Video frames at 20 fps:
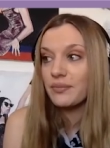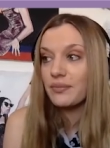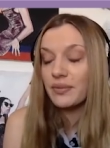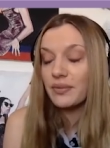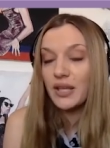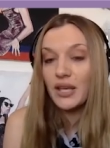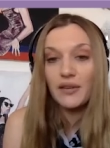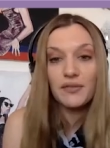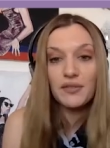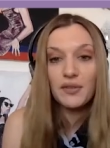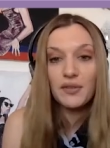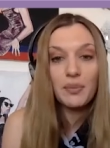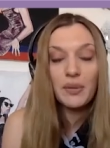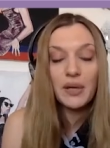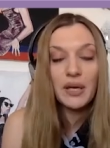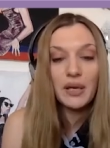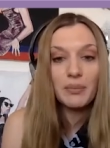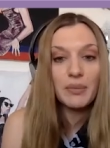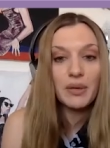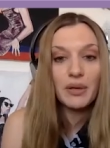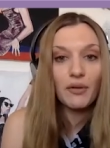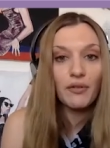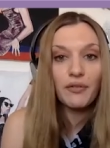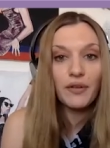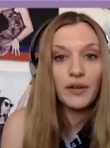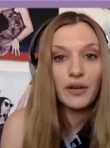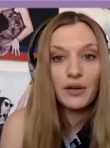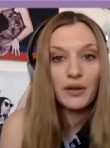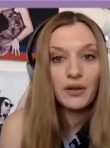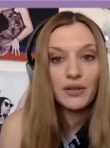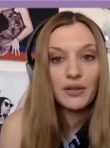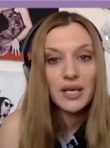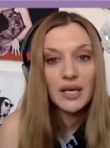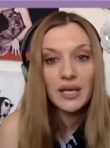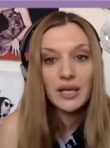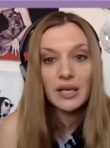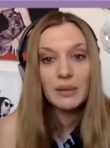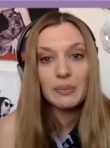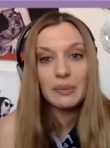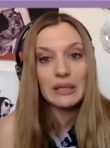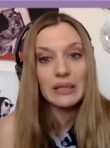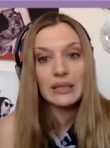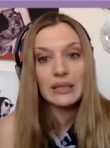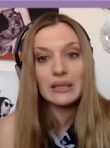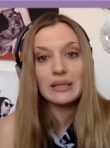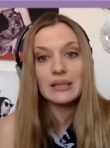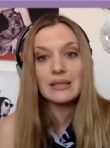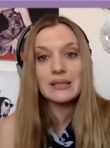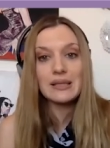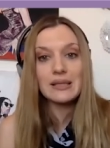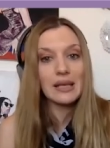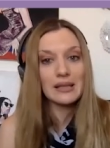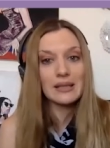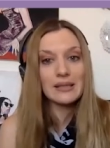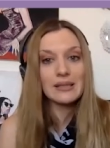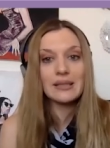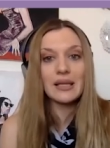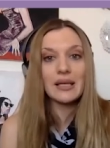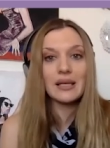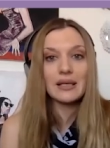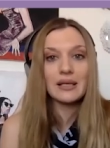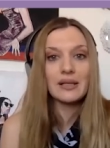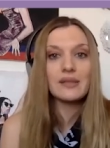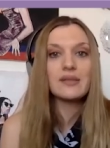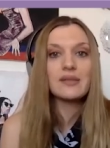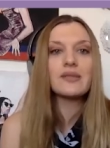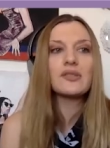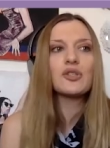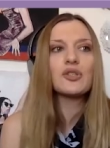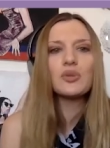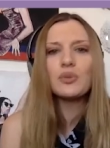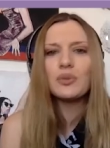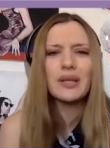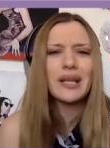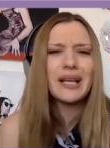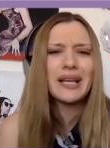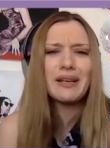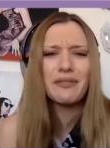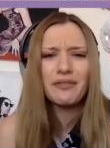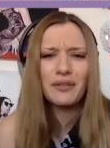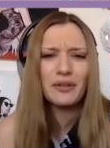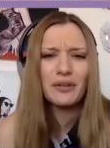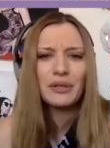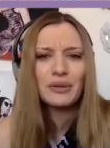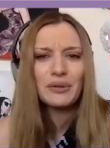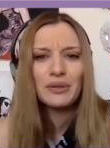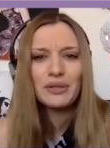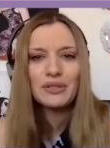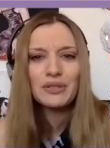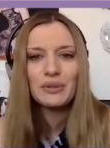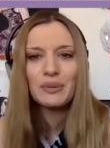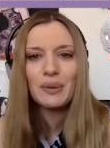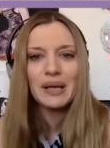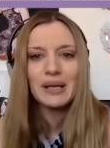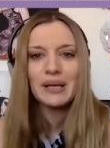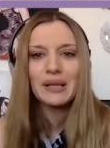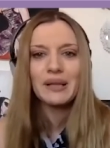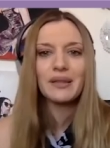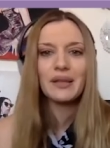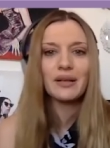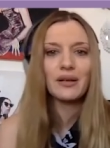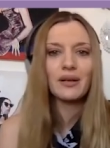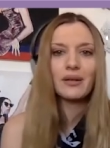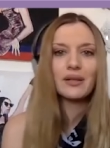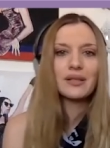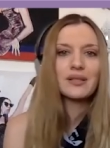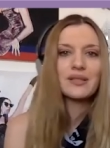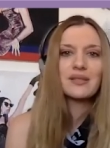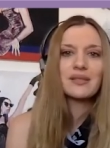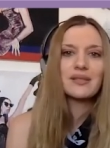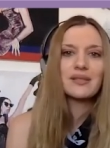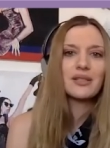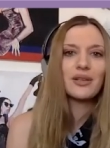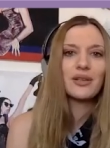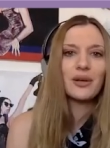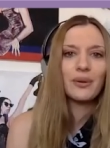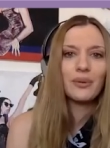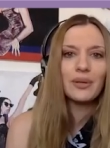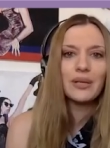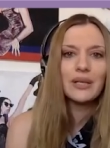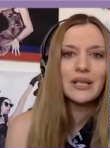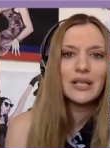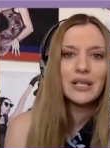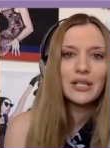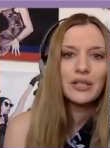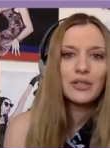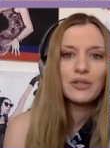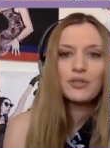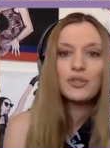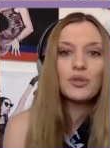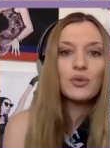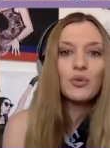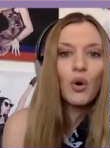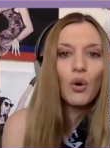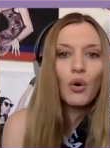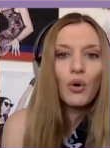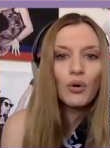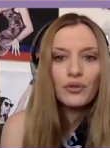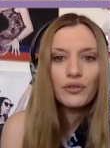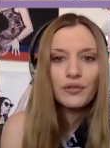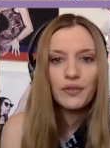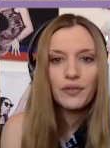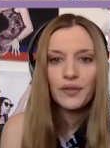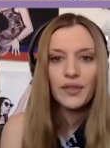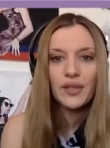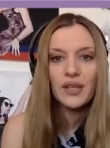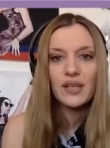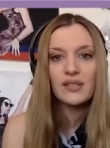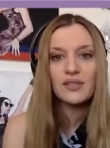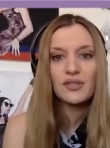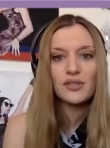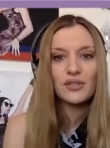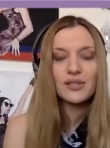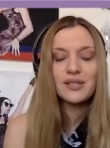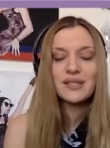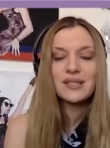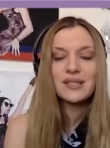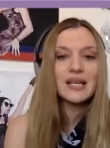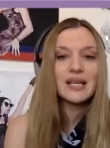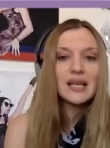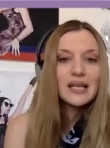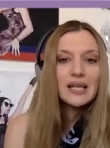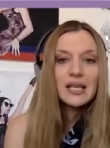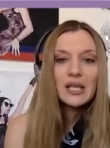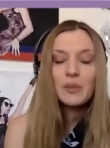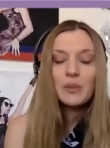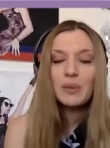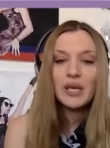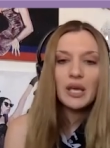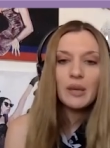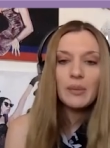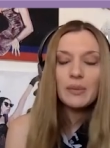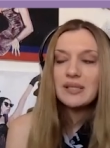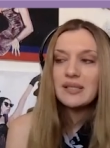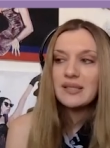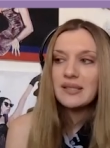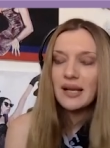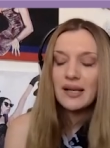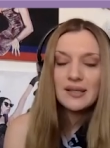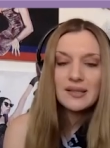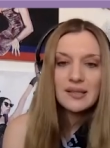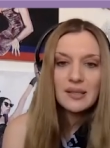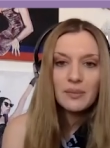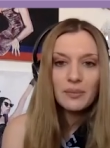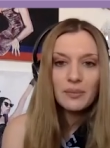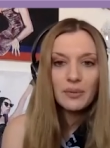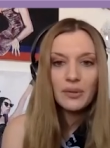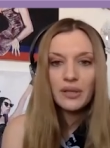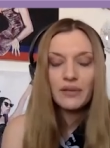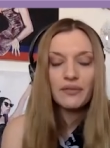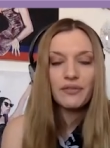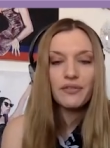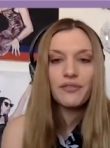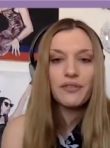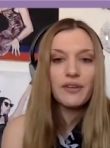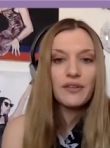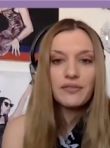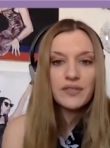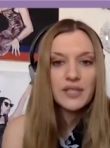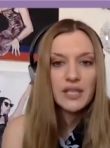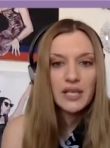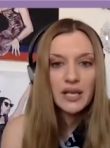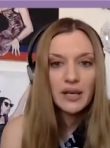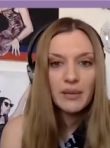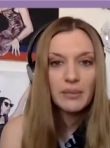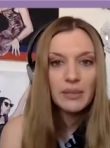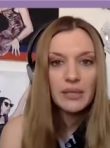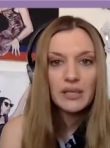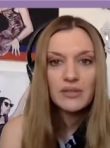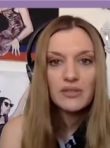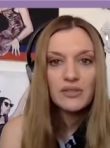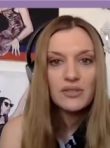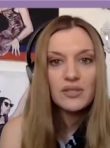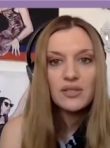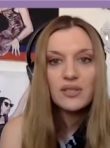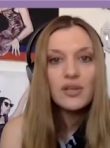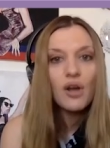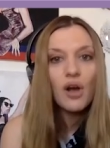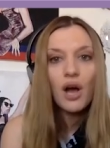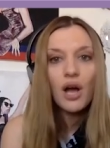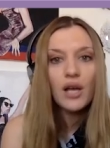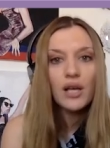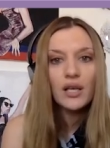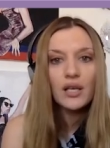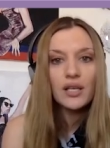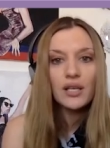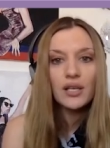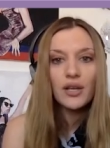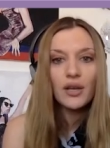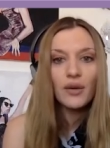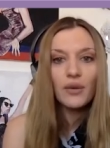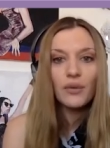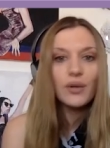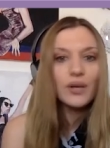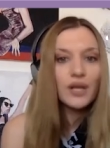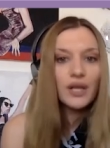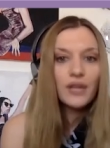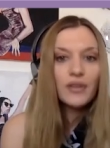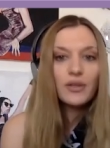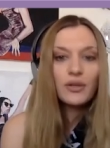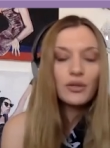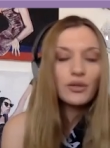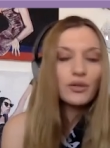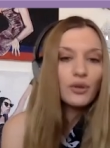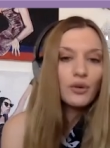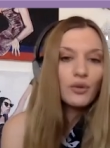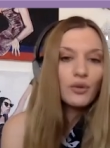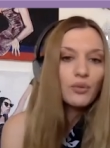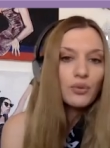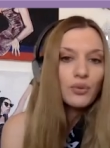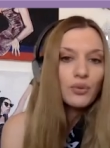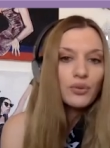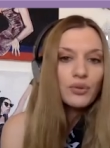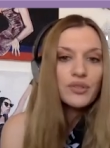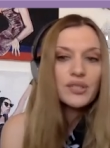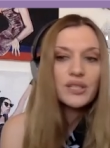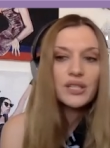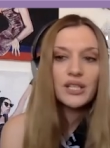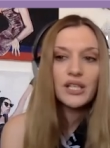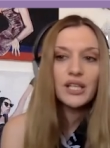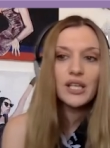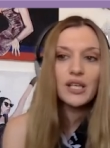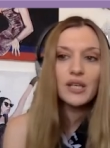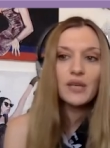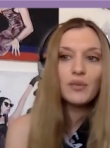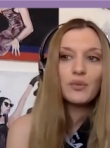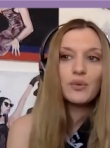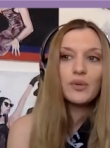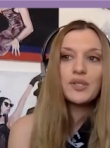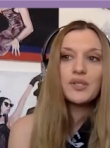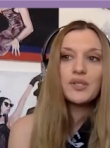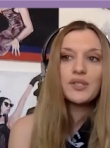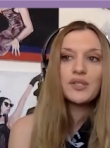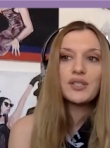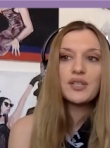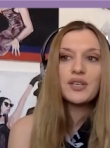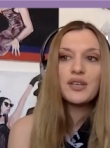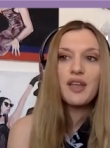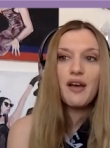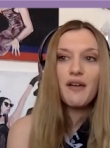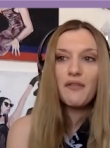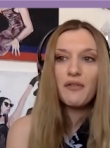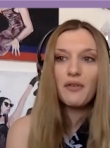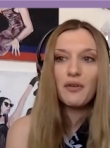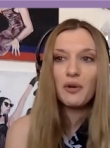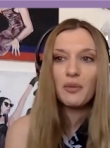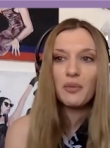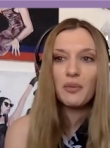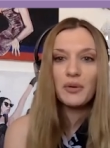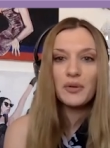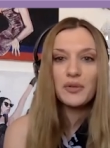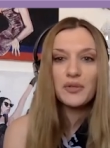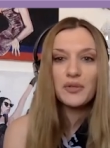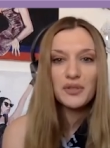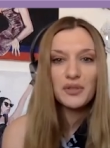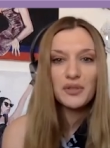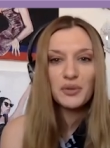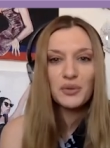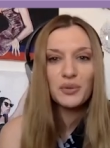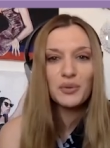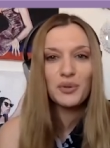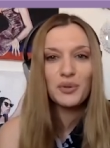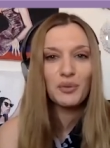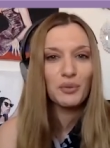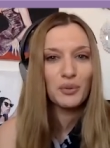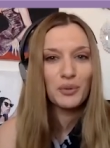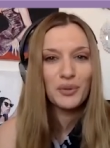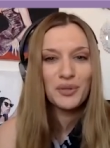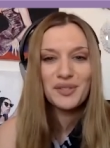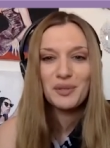give the big middle finger to anybody that says that it's too late for you to do anything or it's you know you're too old for this or it's like he became a sex symbol at 50 i mean it's just not you know there are no rules and he was never a person who the rules